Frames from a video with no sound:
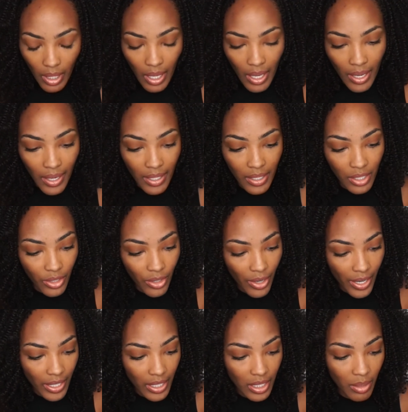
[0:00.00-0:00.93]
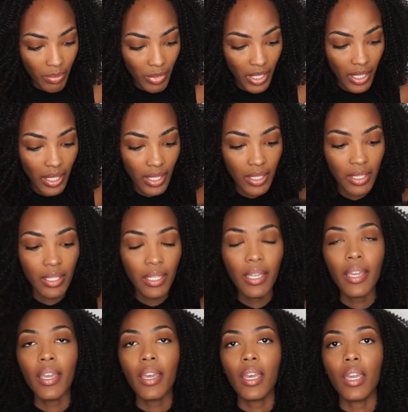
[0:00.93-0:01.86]
And it's crazy because
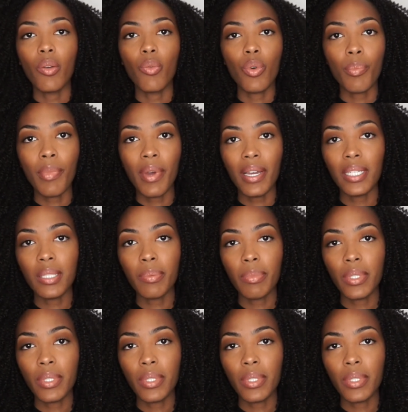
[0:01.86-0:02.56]
it reminds